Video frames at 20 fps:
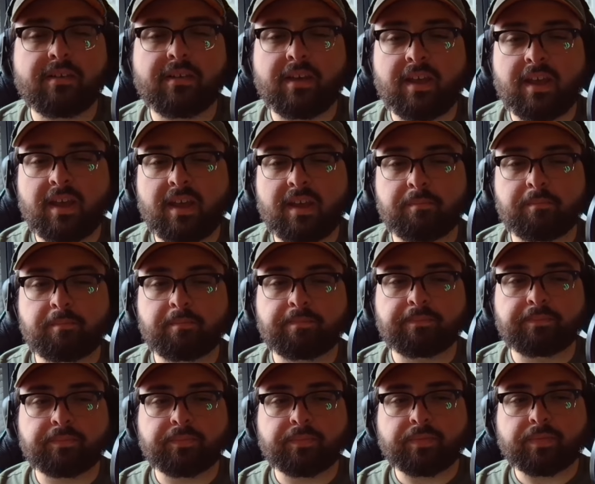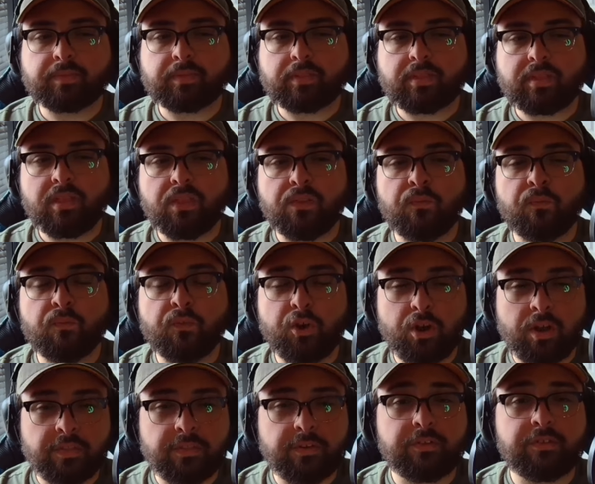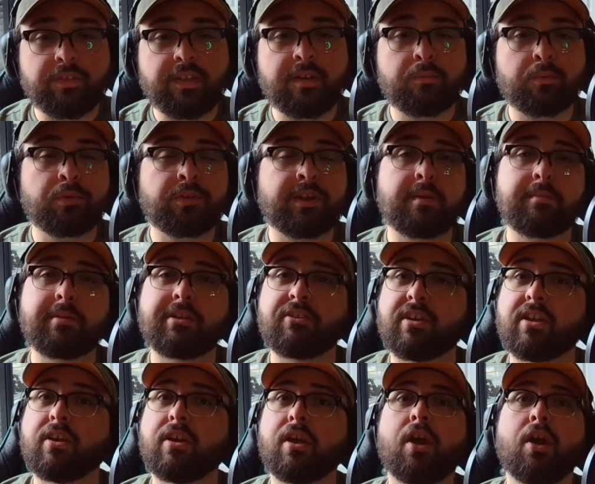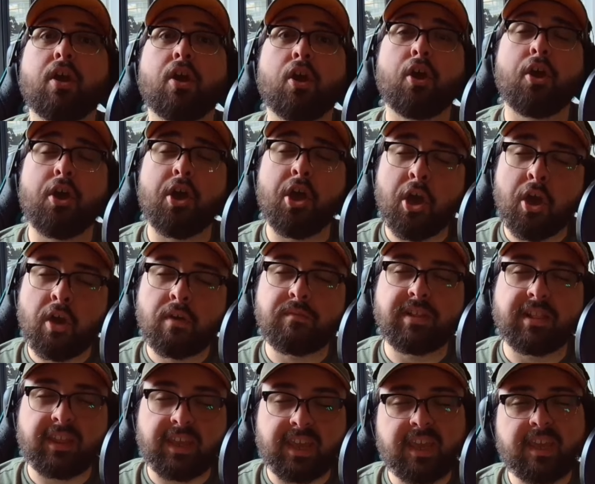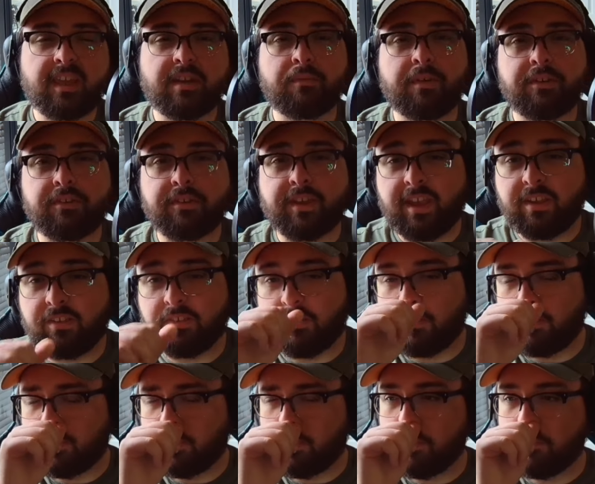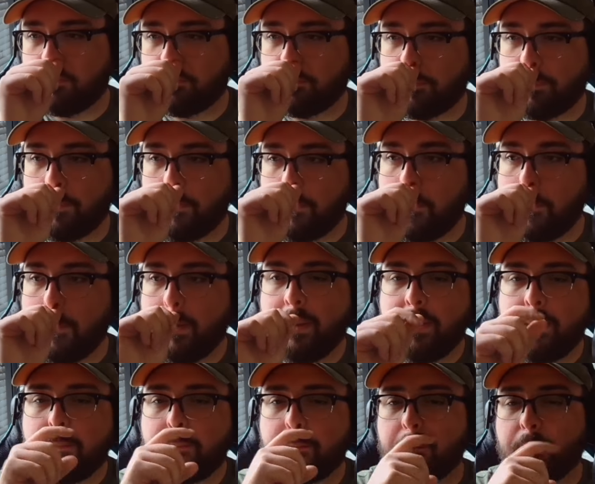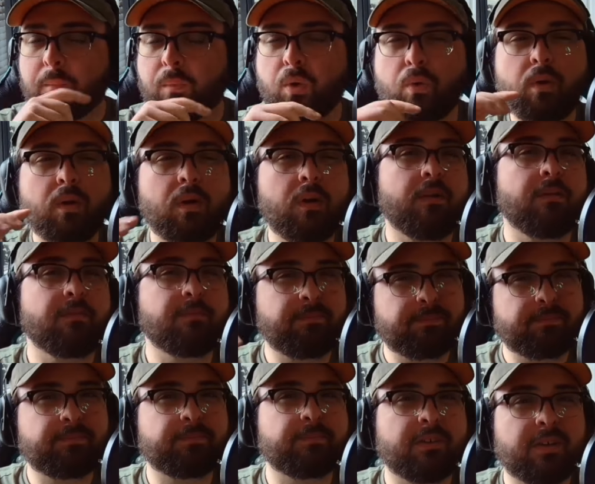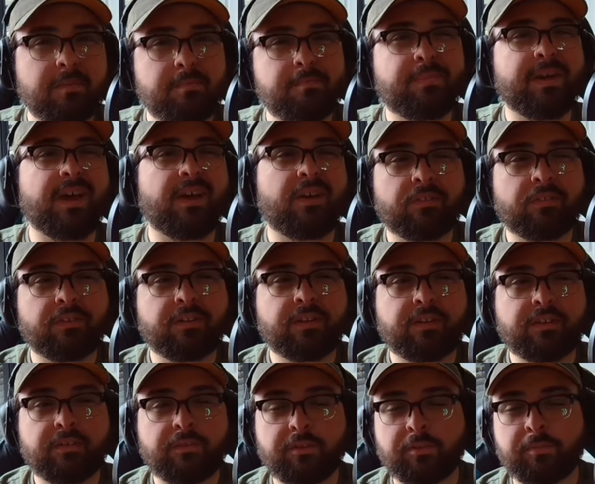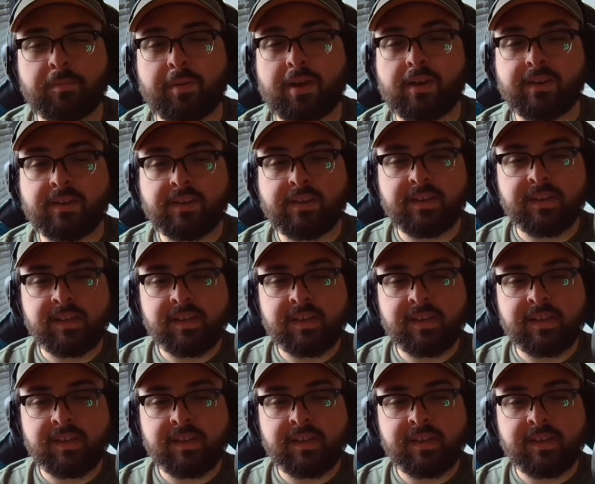For others, it will damage it heavily, in which case you're sort of more compelled to respond.